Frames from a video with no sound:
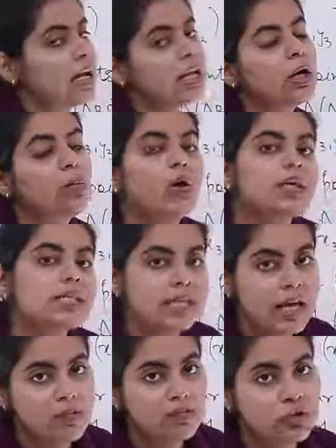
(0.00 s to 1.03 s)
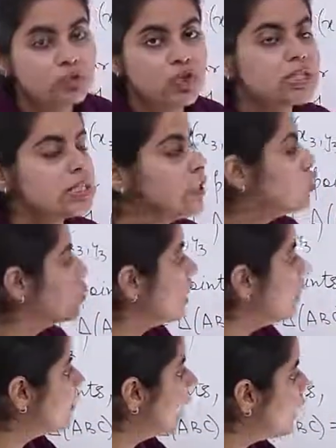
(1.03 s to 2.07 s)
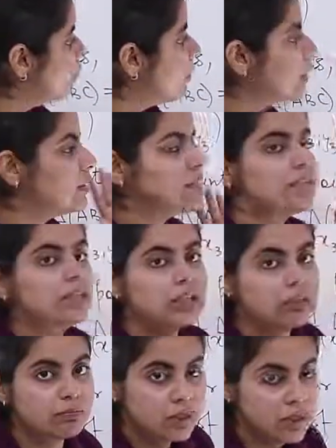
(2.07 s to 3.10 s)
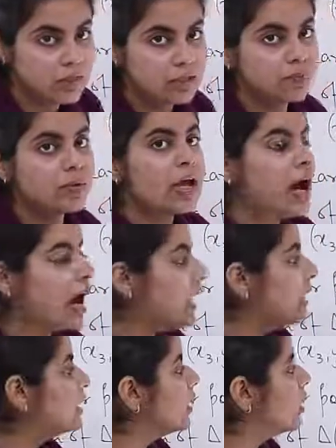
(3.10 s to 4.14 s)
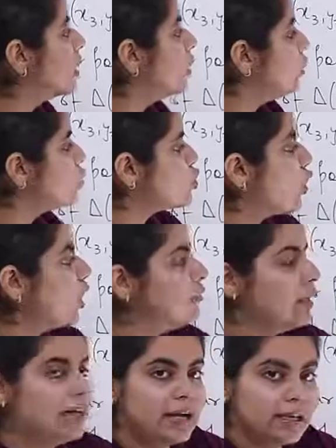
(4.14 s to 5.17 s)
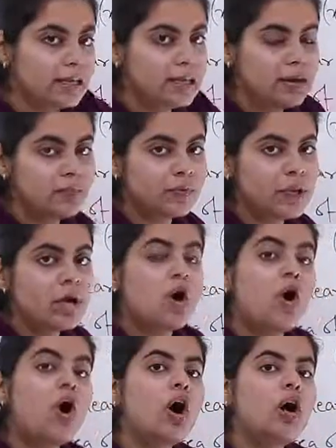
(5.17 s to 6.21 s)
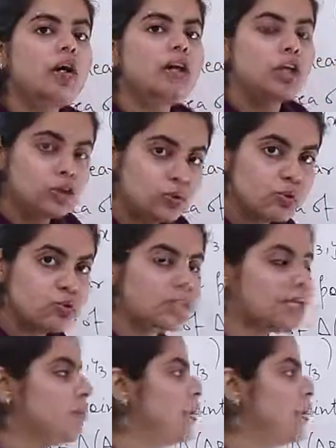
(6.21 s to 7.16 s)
now what is left you just need to evaluate this determinant either you solve it directly or you do some